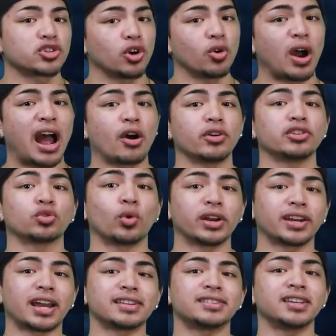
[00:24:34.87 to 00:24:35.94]
show how in
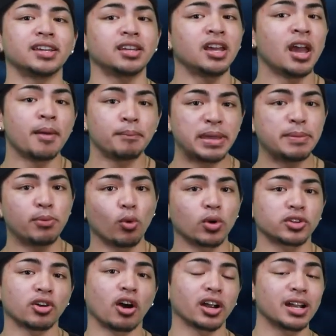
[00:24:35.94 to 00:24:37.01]
twenty nineteen, people
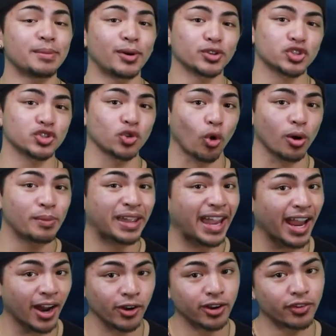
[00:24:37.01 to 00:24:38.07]
were talking about
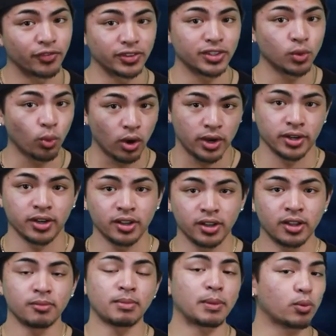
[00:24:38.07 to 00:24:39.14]
storming Area fifty-one.
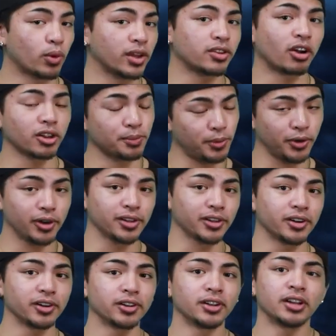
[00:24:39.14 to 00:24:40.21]
Remember what I talked about
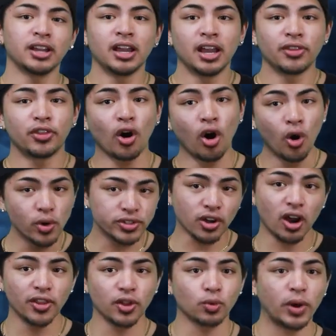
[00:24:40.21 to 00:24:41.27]
earlier? The
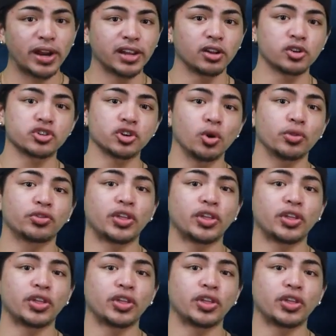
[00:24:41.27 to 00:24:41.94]
host on the radio show